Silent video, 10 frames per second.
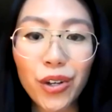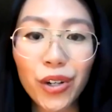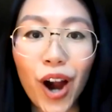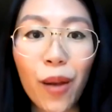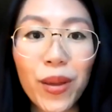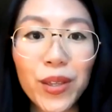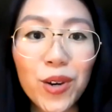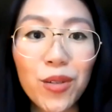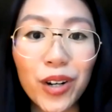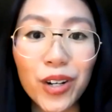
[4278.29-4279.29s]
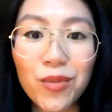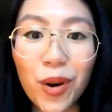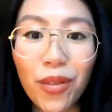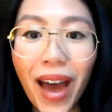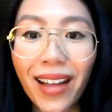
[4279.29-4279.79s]
your comments over to
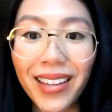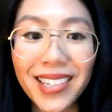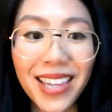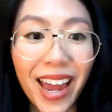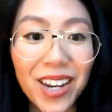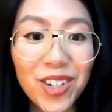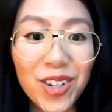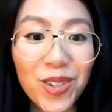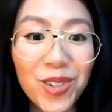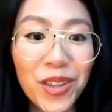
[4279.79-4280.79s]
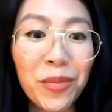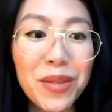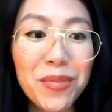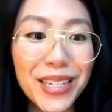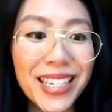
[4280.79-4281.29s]
both Alex and Jo so they'll
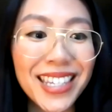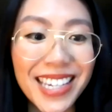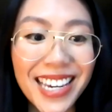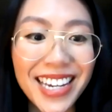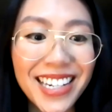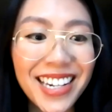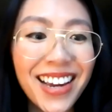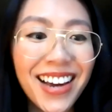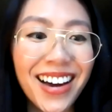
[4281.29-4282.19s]
be able to see it.